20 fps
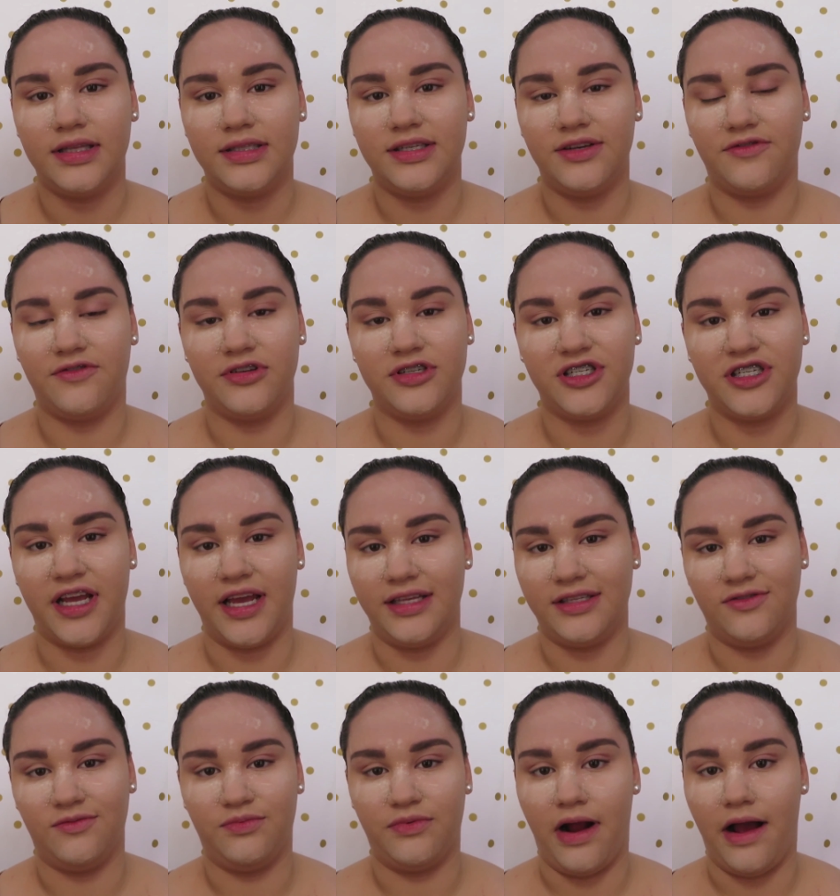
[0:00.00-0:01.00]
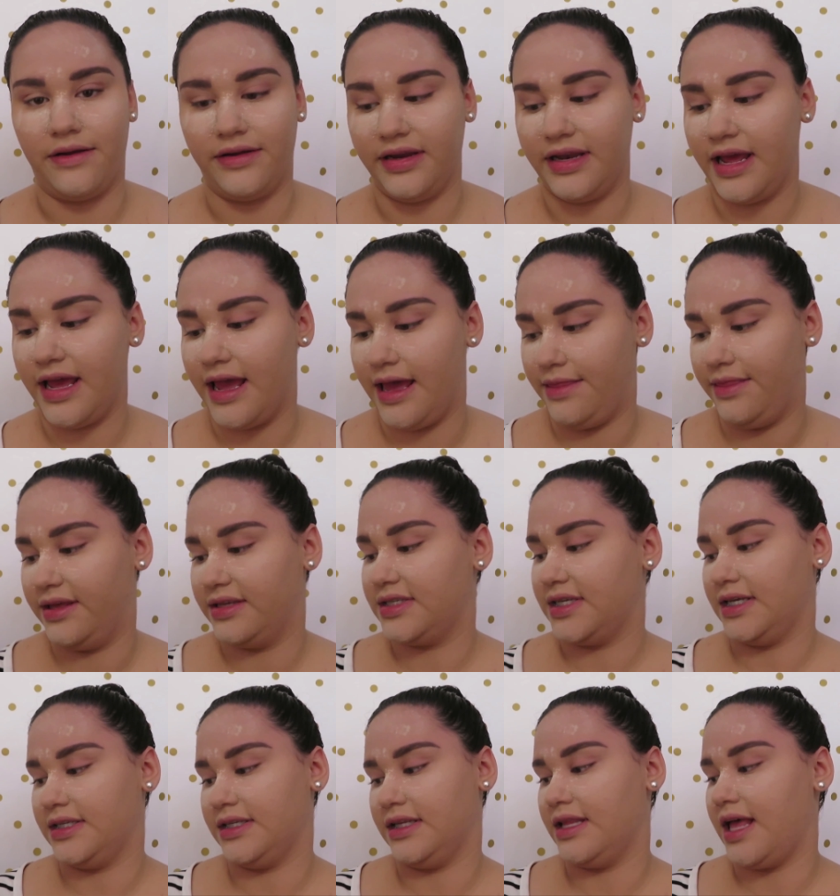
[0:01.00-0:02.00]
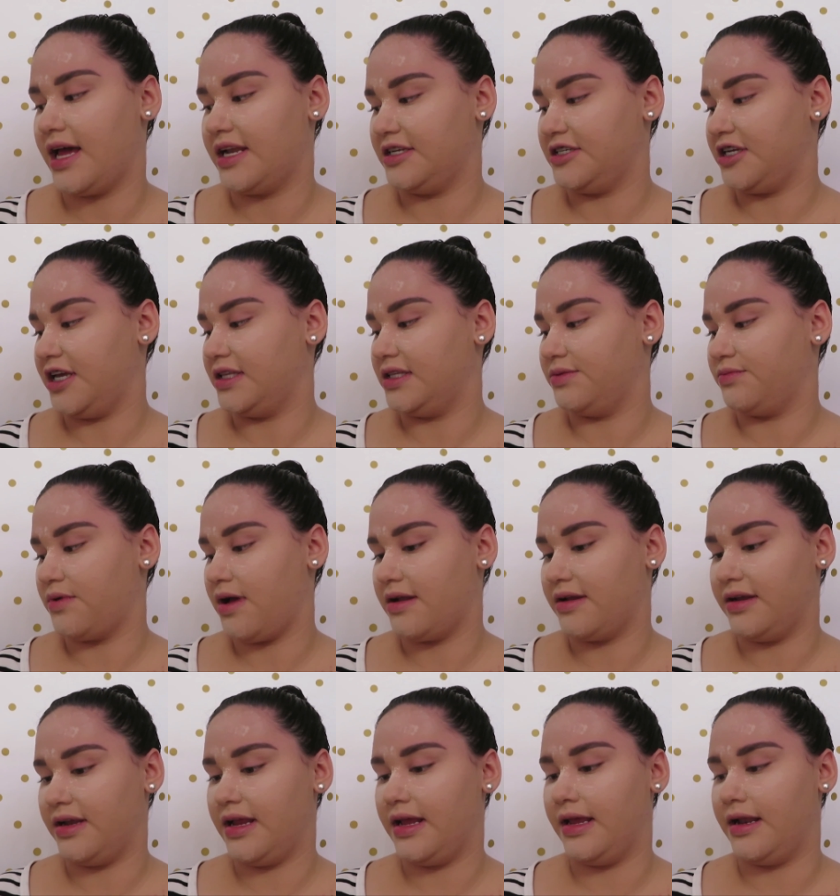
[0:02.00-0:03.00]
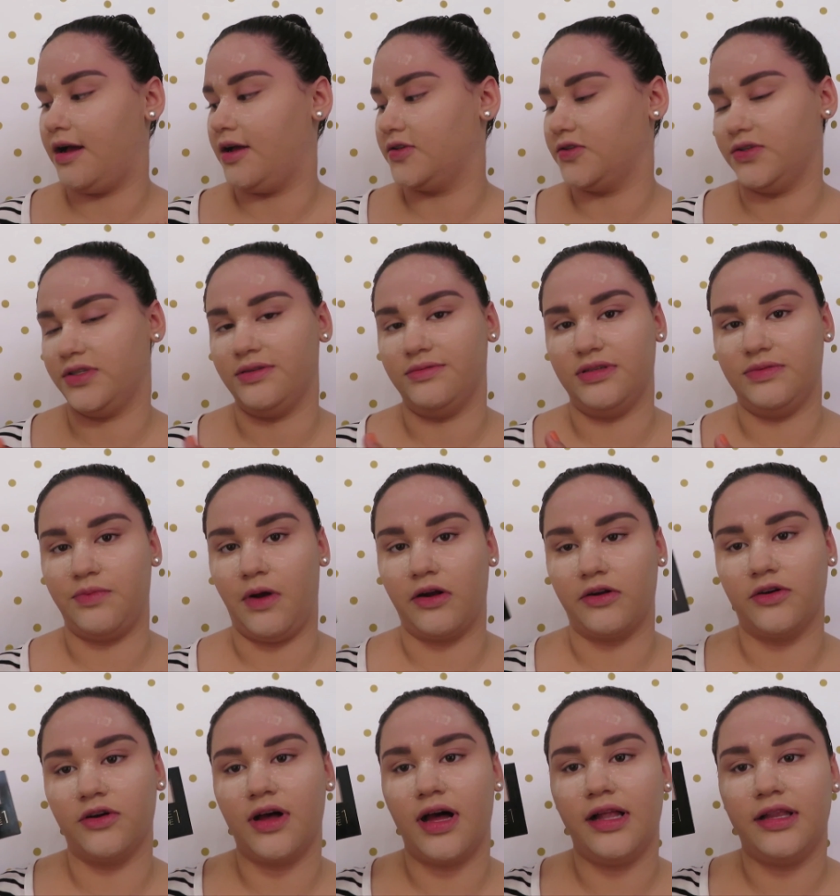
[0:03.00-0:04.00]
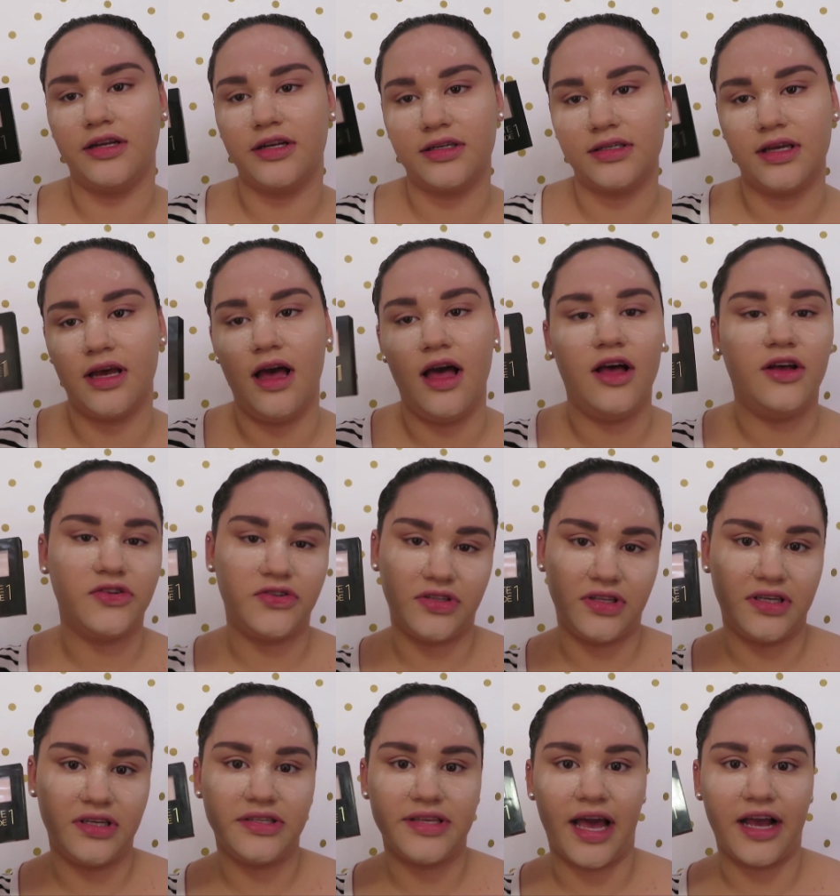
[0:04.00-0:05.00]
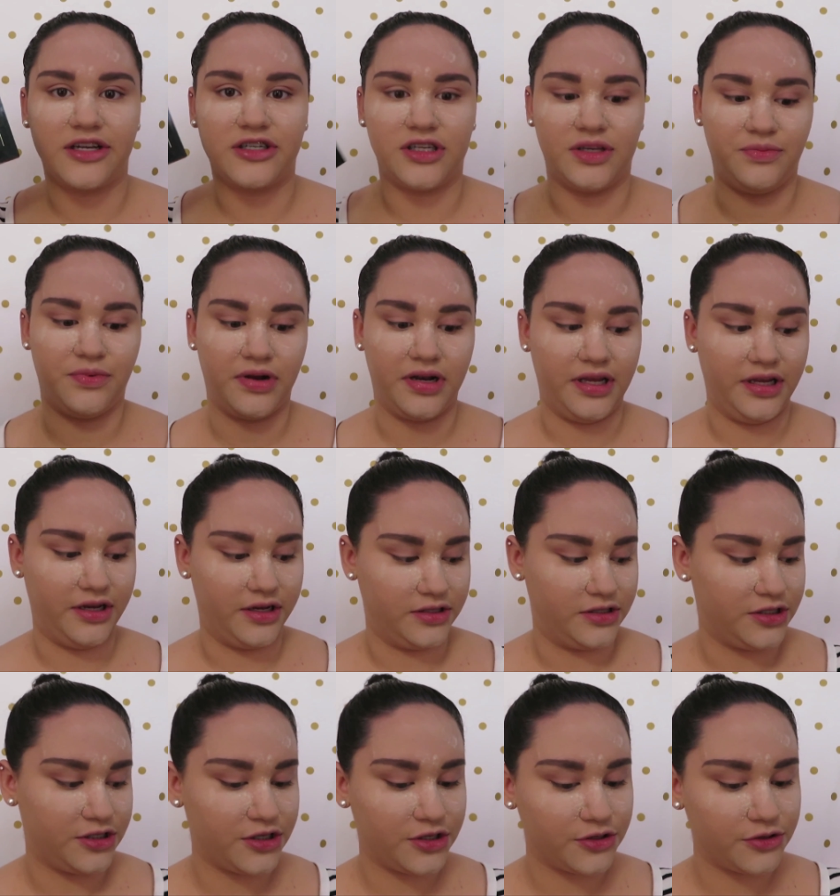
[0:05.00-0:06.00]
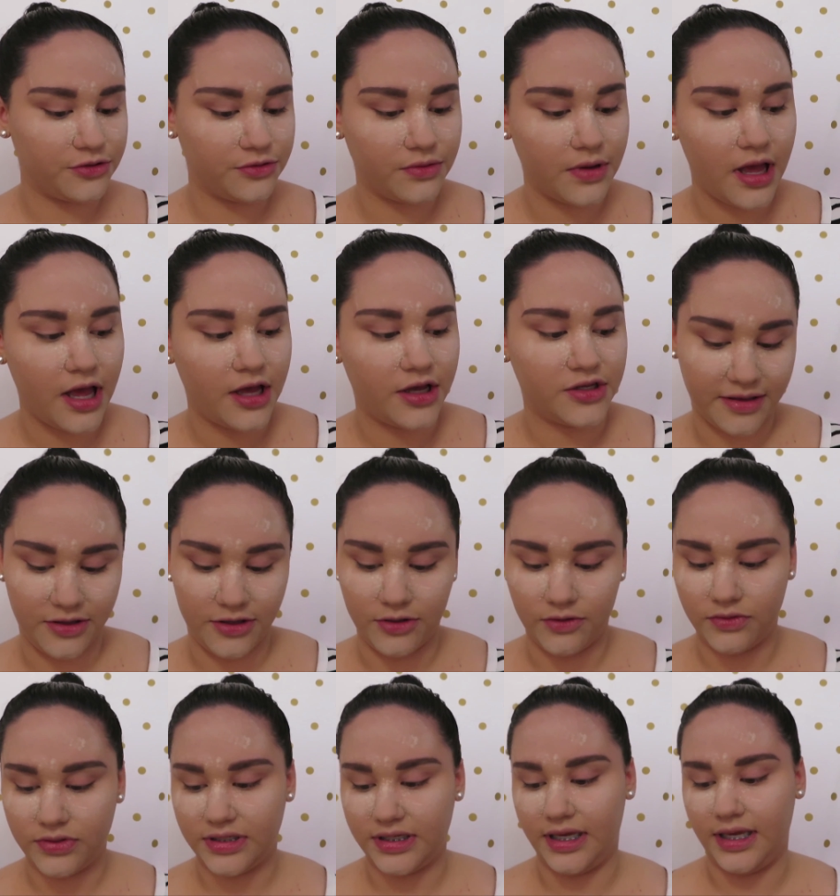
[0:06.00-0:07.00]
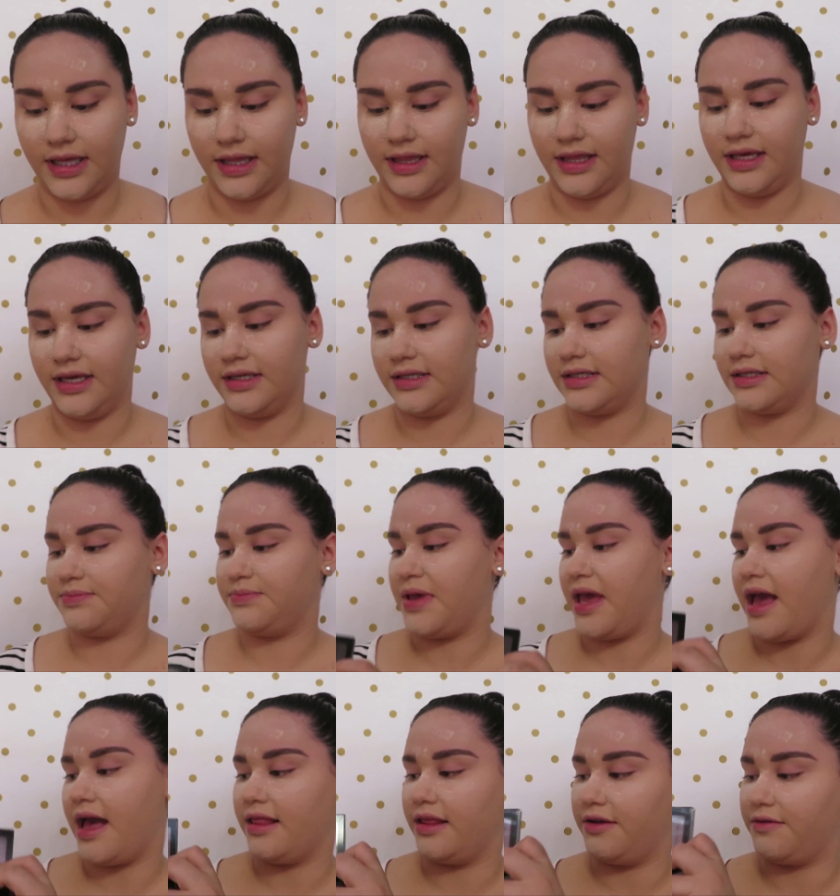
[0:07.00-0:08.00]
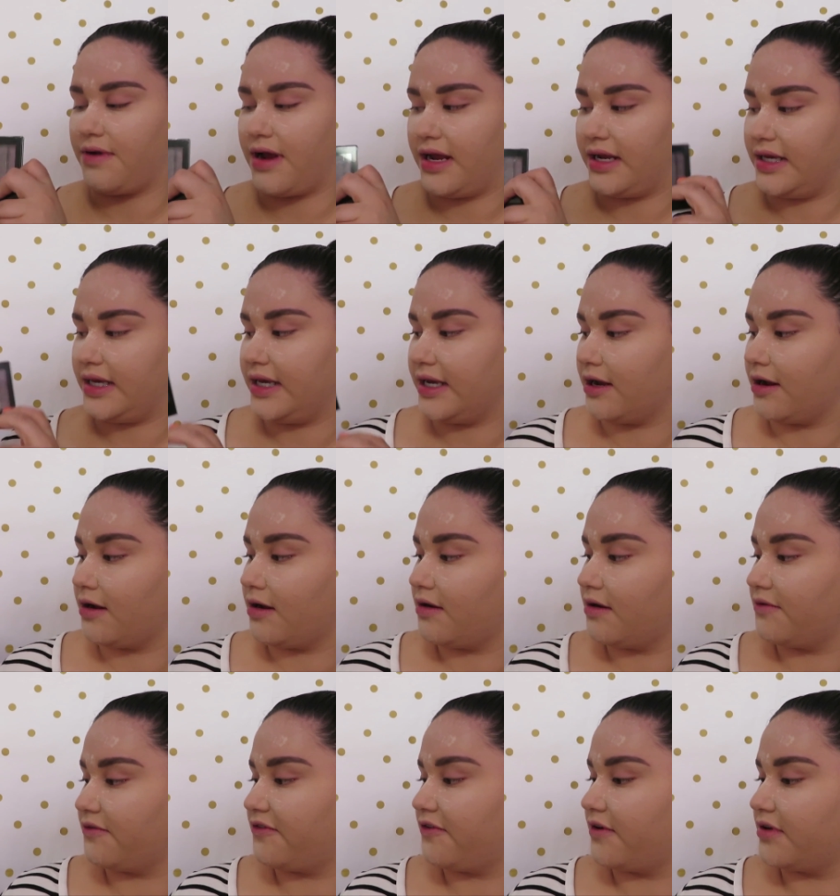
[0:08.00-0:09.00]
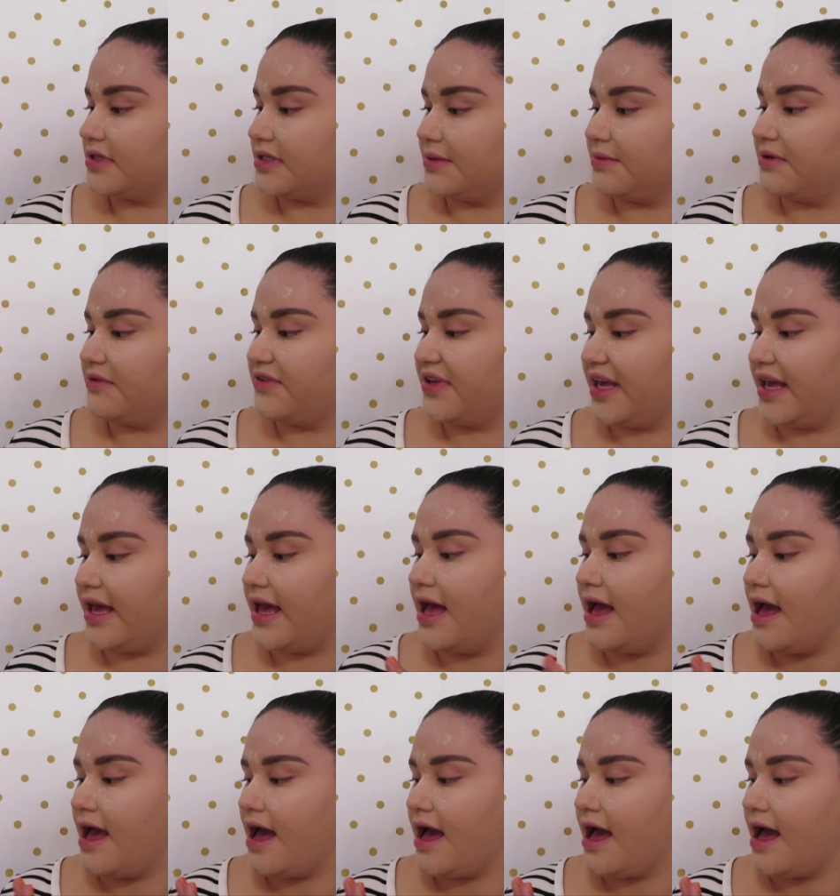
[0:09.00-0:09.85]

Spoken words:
different shades of brown in it, and this has a lot of shades of brown in it and also some sparkle colors, so this is actually pretty good too. Using this palette right here for some of it,